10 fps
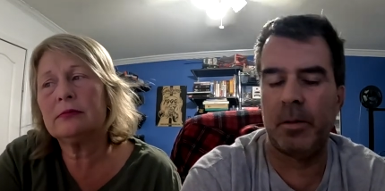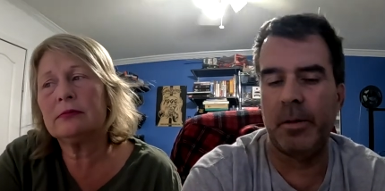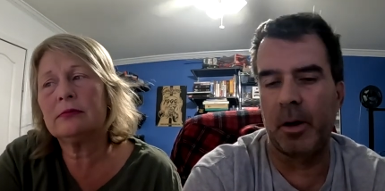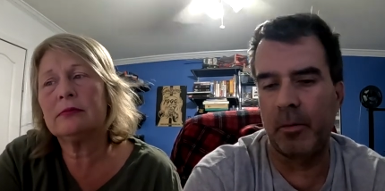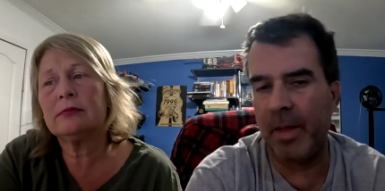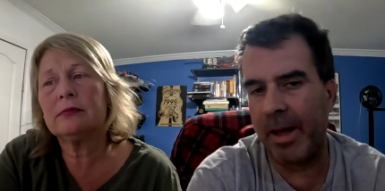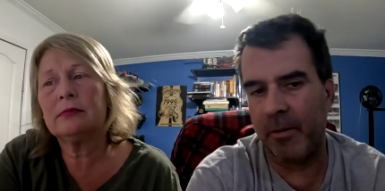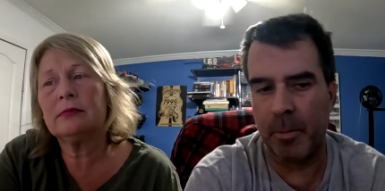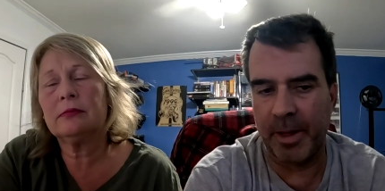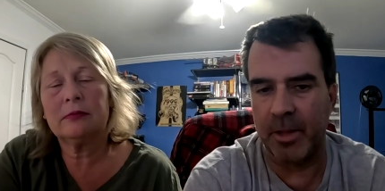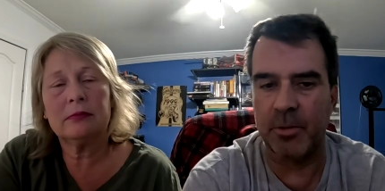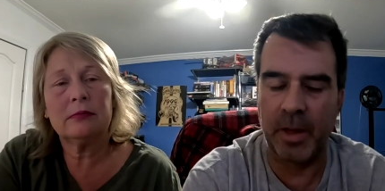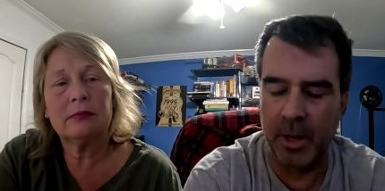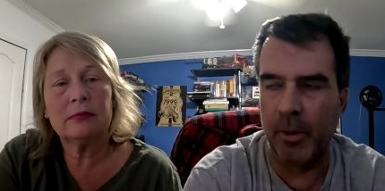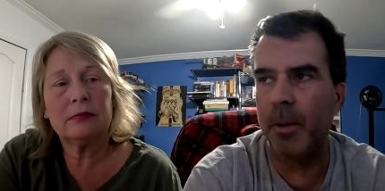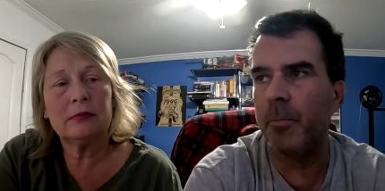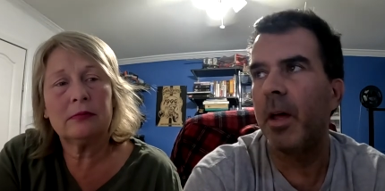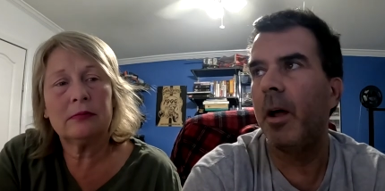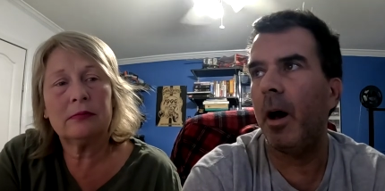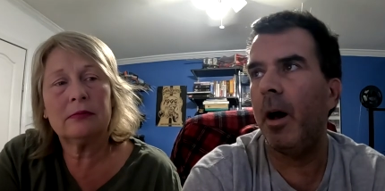Speaker 1: You know, not everybody gets. So anyway,
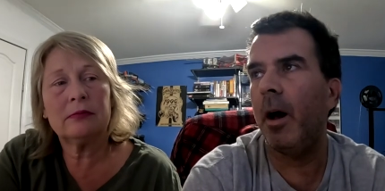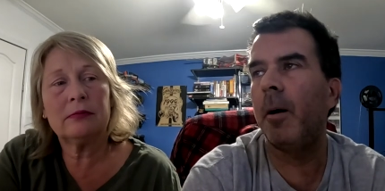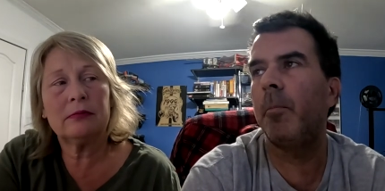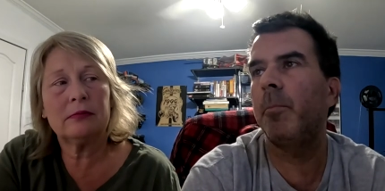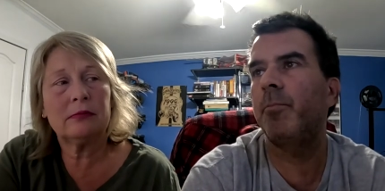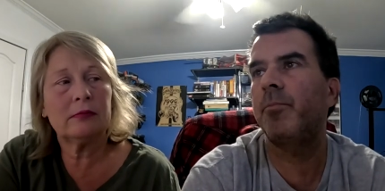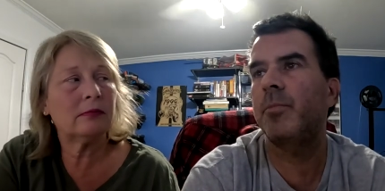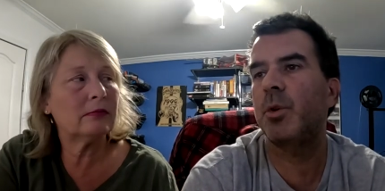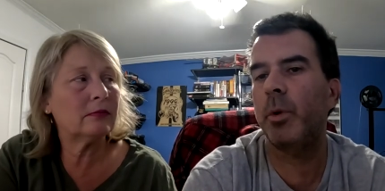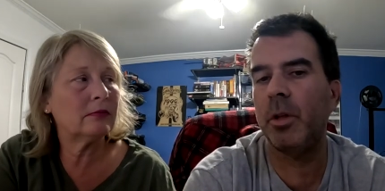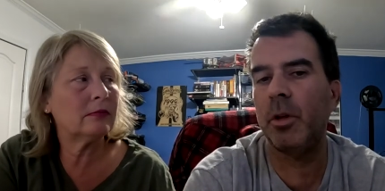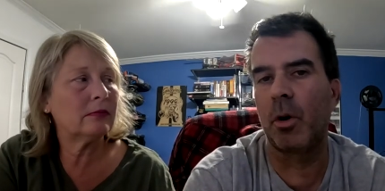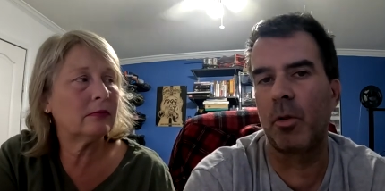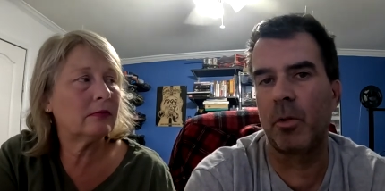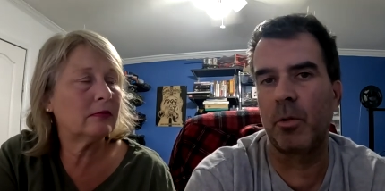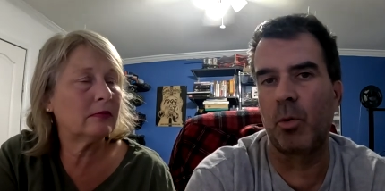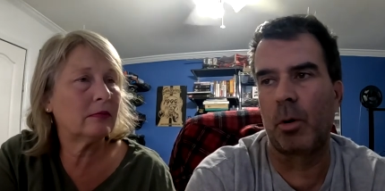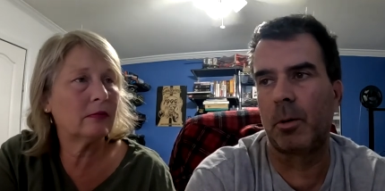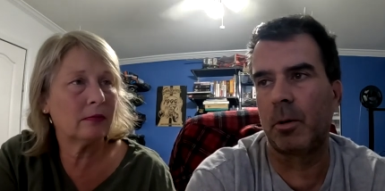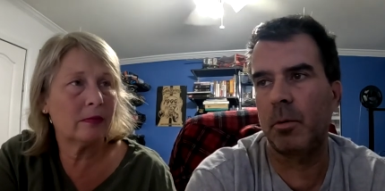um, so we didn't go to the, the
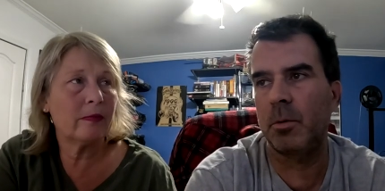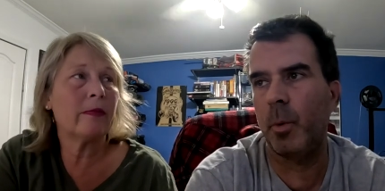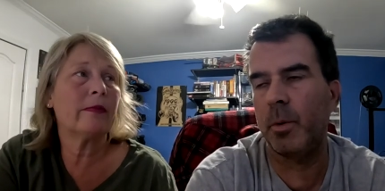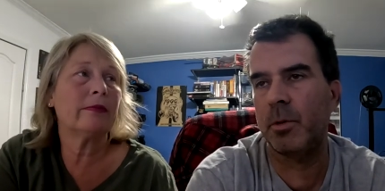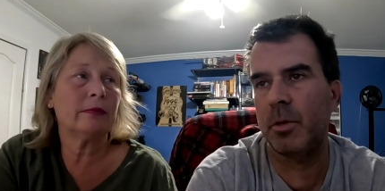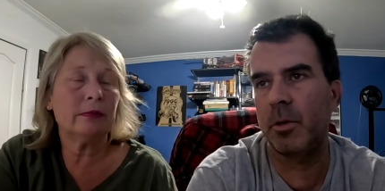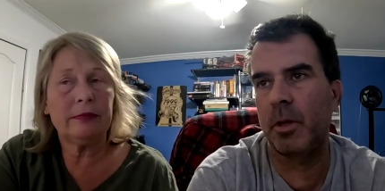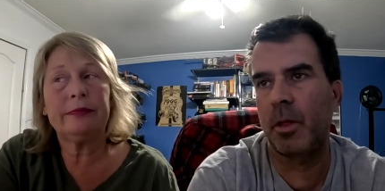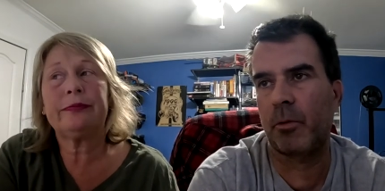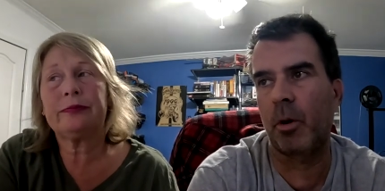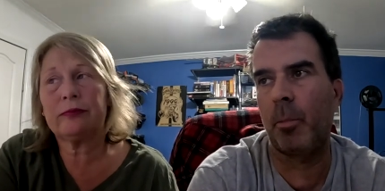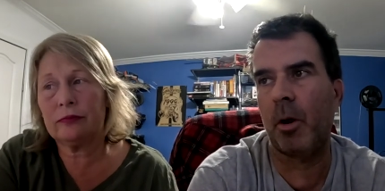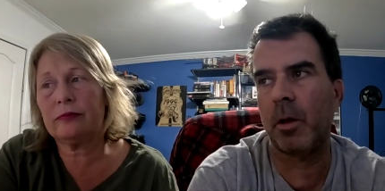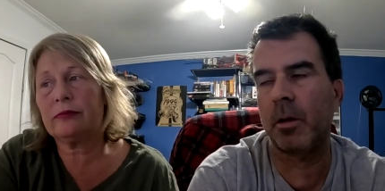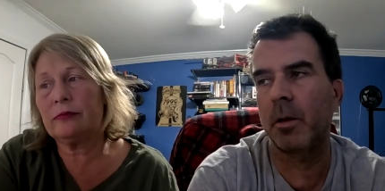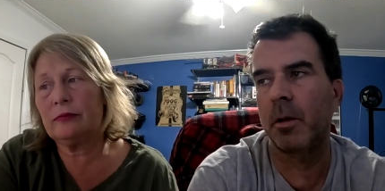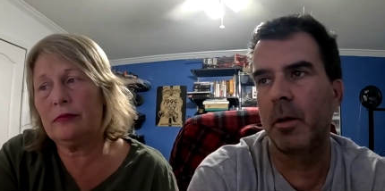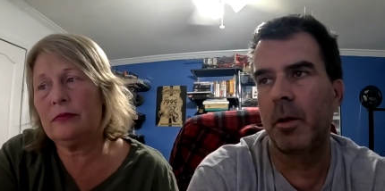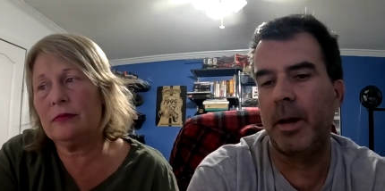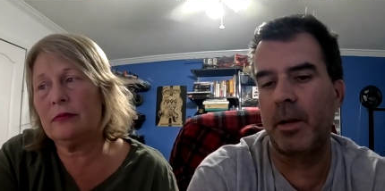normal. We went to the thrill park,
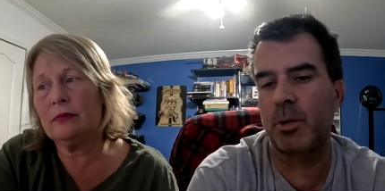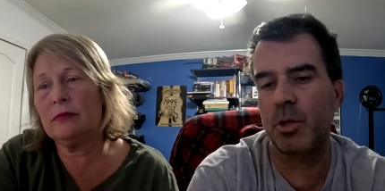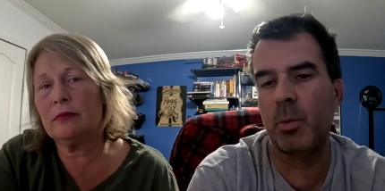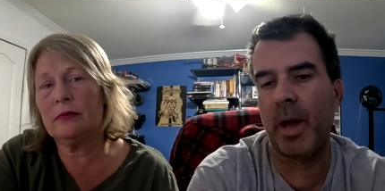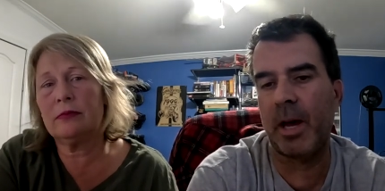and as soon as we